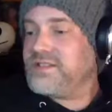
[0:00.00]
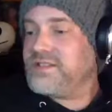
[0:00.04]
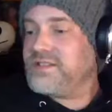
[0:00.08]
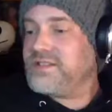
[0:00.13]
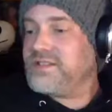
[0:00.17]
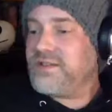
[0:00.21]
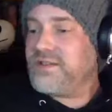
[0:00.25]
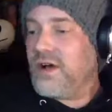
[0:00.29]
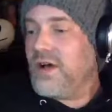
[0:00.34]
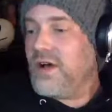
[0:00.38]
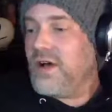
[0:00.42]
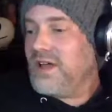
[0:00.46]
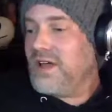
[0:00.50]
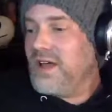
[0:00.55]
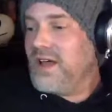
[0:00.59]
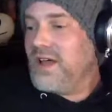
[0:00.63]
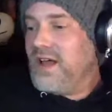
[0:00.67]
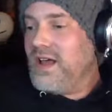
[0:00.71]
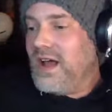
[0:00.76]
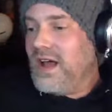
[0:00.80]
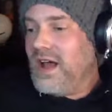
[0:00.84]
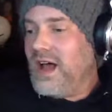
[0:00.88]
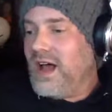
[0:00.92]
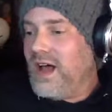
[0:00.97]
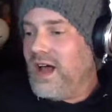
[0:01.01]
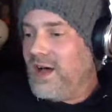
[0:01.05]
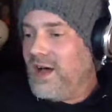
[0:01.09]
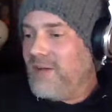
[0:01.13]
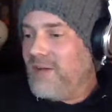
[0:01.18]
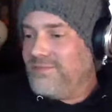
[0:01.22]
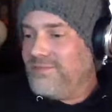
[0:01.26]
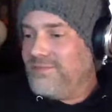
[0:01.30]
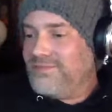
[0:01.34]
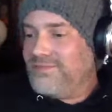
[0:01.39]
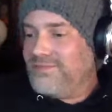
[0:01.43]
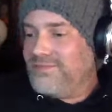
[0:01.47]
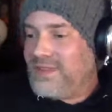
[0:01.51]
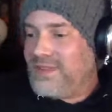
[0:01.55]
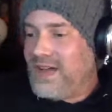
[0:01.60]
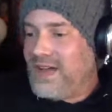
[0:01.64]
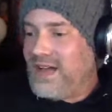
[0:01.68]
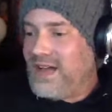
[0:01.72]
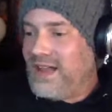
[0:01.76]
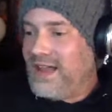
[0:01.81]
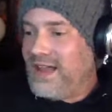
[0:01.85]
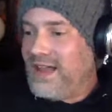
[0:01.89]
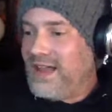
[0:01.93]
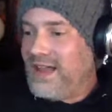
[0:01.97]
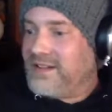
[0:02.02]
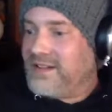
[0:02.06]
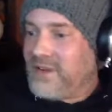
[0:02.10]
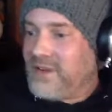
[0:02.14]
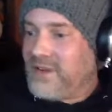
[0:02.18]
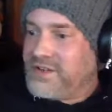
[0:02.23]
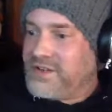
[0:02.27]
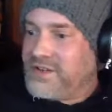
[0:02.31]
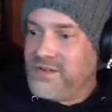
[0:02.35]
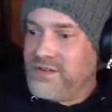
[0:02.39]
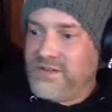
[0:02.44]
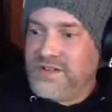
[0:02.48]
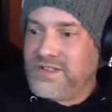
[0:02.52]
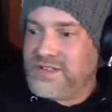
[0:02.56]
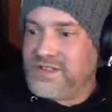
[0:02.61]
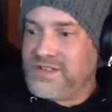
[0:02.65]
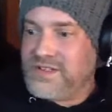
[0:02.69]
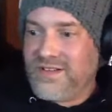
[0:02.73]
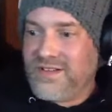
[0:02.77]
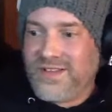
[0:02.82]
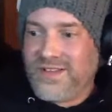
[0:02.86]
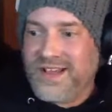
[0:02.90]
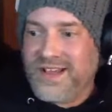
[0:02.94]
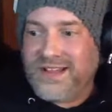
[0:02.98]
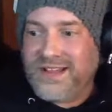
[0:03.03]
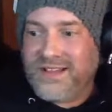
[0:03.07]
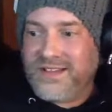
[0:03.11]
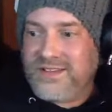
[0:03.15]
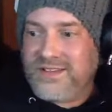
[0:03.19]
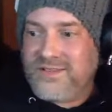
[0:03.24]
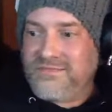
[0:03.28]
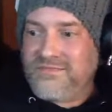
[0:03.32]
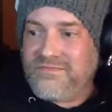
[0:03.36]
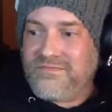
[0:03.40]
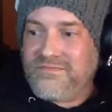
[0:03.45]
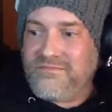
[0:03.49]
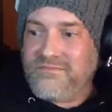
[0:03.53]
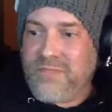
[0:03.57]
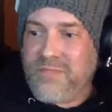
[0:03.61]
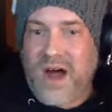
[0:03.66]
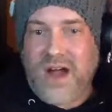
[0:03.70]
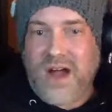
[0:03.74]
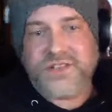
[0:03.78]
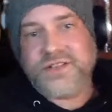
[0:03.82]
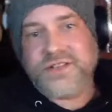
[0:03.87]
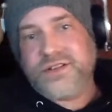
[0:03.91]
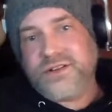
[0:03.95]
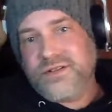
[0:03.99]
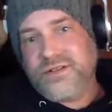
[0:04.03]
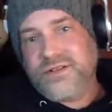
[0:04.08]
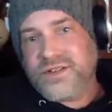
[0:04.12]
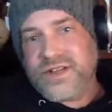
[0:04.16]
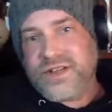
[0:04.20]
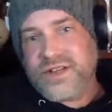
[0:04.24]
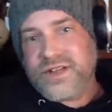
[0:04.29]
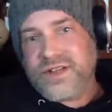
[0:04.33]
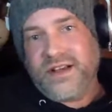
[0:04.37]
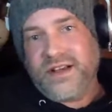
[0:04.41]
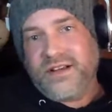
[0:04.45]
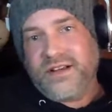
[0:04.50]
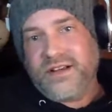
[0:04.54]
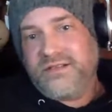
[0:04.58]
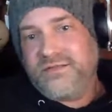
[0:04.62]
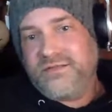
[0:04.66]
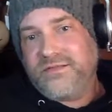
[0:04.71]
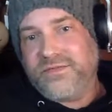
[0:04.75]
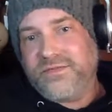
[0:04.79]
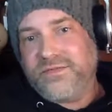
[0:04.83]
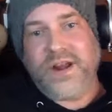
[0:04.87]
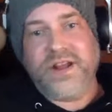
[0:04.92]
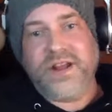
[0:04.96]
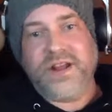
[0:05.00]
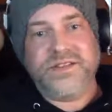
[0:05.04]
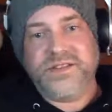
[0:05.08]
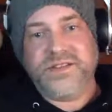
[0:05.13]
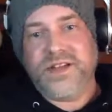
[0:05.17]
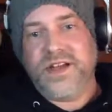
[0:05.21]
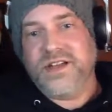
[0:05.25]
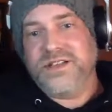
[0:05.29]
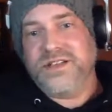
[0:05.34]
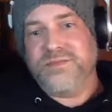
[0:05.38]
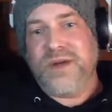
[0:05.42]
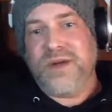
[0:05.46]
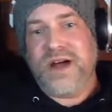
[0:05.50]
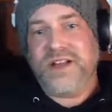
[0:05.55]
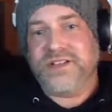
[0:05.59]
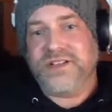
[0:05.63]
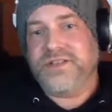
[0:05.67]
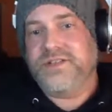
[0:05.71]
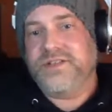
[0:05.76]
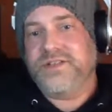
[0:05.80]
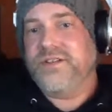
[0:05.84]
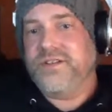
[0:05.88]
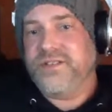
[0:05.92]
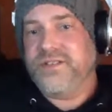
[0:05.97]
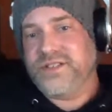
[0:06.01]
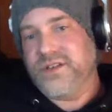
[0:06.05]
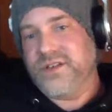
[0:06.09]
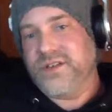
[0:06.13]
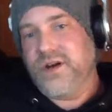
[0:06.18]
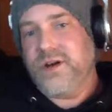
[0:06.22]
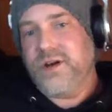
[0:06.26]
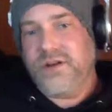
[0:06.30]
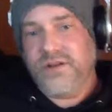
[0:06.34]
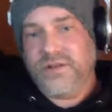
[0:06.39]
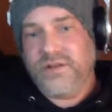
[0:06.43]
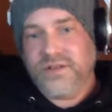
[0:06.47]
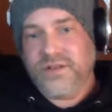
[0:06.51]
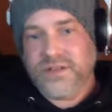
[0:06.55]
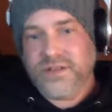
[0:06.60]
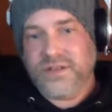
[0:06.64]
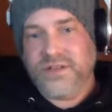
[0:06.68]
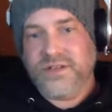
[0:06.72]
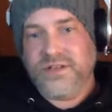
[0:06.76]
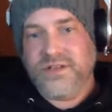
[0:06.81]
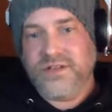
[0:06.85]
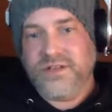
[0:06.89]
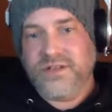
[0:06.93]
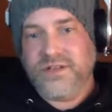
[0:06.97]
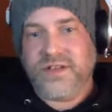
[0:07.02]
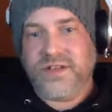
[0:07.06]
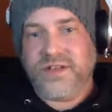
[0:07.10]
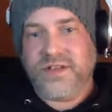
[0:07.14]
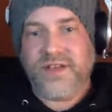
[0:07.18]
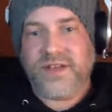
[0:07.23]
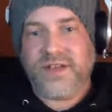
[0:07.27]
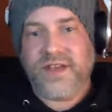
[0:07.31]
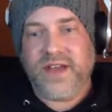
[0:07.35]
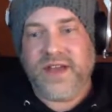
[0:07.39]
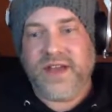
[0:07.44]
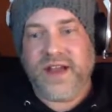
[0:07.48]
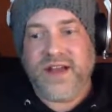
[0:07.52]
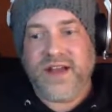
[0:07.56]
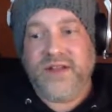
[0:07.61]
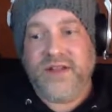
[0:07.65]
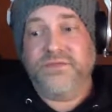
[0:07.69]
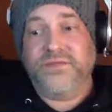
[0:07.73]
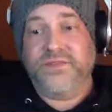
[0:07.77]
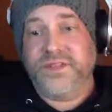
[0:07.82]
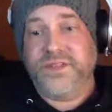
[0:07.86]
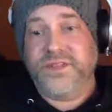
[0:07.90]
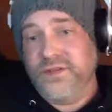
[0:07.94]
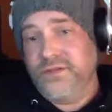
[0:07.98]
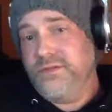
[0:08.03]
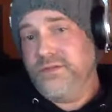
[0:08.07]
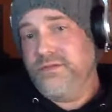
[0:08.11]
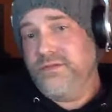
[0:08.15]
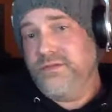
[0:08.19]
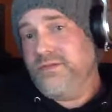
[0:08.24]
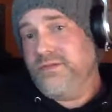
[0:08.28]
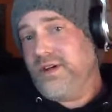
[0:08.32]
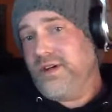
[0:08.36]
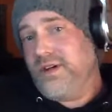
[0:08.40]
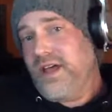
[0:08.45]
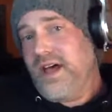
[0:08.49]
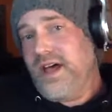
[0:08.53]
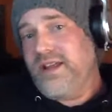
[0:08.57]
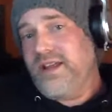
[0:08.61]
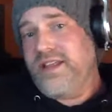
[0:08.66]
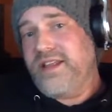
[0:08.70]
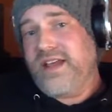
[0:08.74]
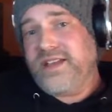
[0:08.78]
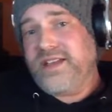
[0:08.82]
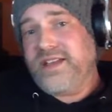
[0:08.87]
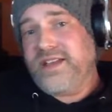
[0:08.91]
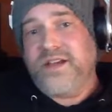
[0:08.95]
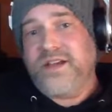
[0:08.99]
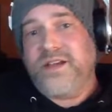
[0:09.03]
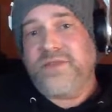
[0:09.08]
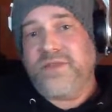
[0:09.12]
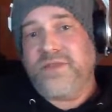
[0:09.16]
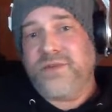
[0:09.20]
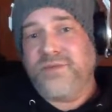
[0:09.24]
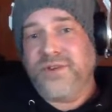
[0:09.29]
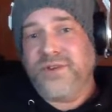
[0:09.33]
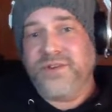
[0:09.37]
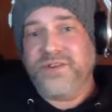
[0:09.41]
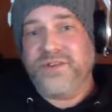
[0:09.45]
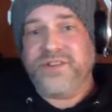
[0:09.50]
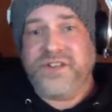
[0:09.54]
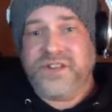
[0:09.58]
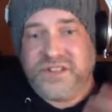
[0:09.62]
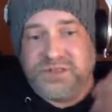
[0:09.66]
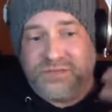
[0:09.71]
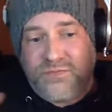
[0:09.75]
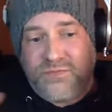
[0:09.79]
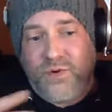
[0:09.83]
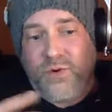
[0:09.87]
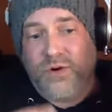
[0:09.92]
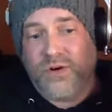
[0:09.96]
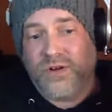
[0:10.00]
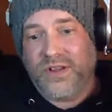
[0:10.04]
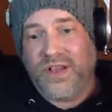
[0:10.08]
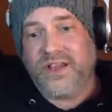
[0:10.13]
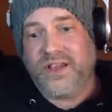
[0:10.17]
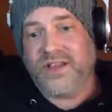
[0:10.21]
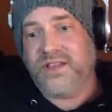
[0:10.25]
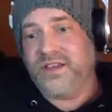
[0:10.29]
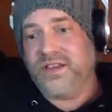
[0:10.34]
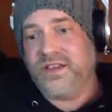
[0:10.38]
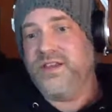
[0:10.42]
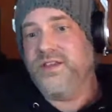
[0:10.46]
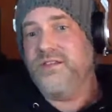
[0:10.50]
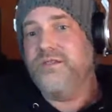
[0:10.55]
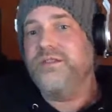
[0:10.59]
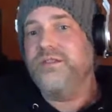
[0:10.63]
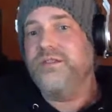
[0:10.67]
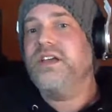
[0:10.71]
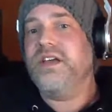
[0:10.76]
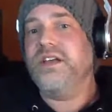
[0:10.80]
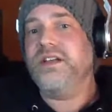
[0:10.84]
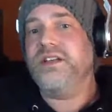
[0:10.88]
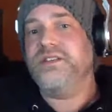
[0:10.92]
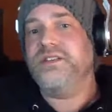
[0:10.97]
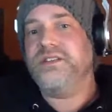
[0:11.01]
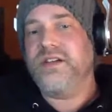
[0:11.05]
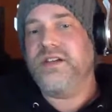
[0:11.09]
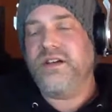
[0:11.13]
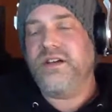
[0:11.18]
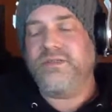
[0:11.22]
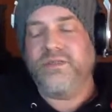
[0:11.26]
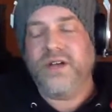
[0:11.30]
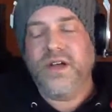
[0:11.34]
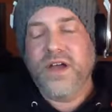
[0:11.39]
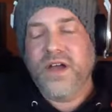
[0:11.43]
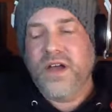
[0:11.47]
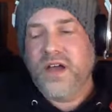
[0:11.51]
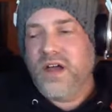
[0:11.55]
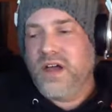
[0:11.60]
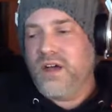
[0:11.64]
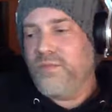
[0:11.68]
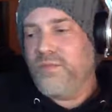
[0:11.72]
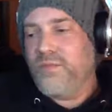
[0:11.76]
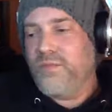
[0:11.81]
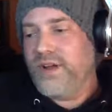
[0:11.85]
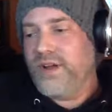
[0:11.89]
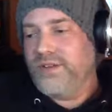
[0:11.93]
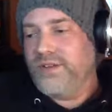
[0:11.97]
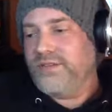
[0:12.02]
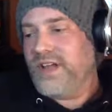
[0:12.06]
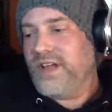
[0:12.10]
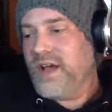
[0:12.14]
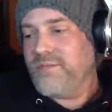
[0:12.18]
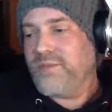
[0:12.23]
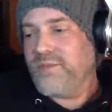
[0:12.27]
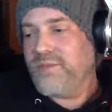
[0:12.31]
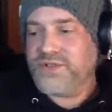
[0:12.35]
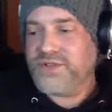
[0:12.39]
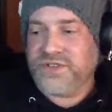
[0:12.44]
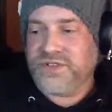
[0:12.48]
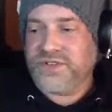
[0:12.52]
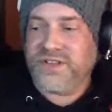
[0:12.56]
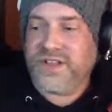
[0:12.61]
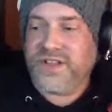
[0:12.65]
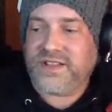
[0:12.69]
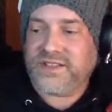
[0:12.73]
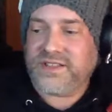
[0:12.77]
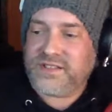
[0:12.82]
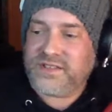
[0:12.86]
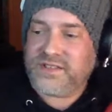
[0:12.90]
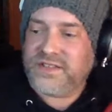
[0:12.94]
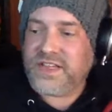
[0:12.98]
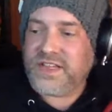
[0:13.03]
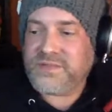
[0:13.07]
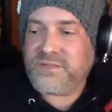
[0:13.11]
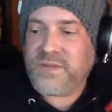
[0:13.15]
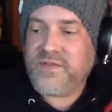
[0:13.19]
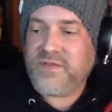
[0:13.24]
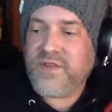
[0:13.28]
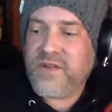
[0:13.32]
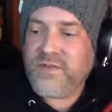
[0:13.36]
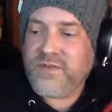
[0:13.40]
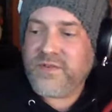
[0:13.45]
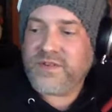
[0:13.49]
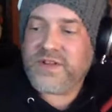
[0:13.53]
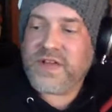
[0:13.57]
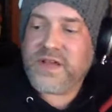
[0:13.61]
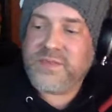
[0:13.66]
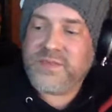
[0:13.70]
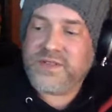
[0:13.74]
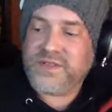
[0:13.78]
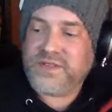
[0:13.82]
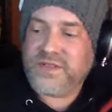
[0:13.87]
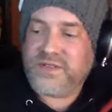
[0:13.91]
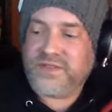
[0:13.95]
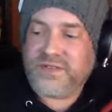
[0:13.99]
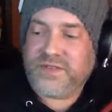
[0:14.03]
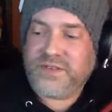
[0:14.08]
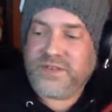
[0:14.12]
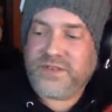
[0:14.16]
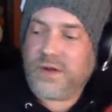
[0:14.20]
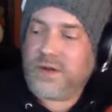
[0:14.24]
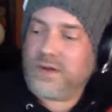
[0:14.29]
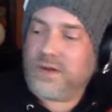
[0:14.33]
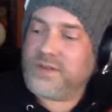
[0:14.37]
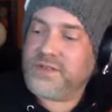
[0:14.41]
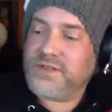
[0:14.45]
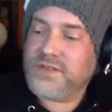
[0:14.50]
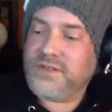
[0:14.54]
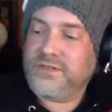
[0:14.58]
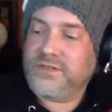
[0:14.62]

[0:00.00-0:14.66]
draw, I like cartoony stuff like monsters. I like Frankenstein's monster and skulls and stuff like that. I don't do a lot of that stuff on merch. It's more like the cute kitty stuff. But yeah, personally, that's my favorite type of stuff to draw. So